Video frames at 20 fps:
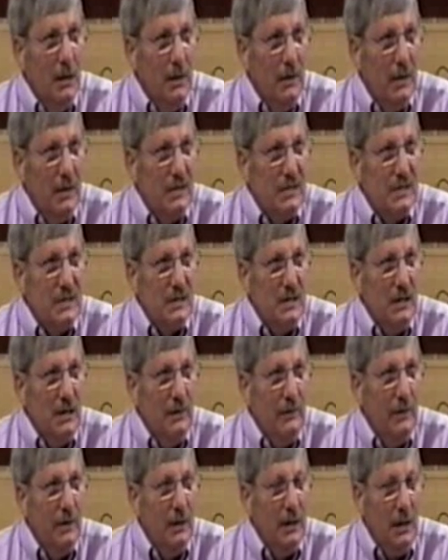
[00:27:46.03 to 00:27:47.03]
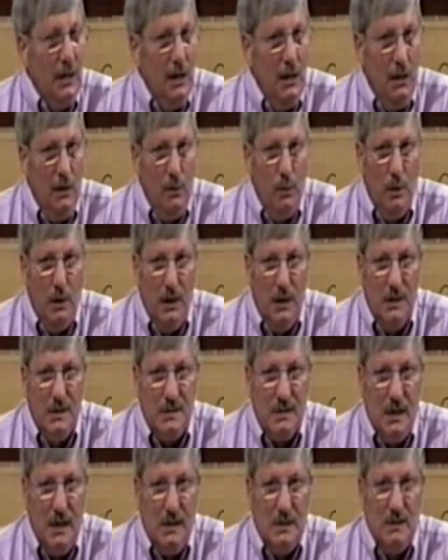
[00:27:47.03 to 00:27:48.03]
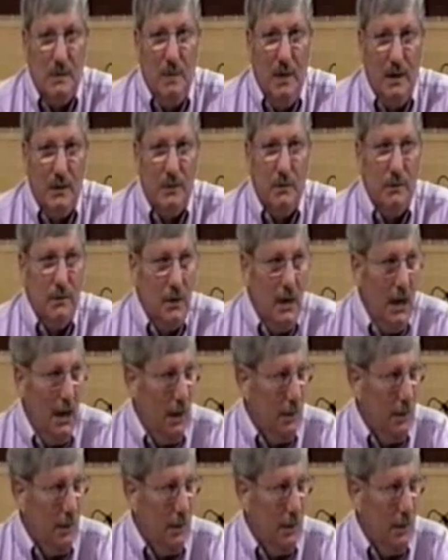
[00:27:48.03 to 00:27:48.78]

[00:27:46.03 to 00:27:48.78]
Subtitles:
They saw that he was a special child.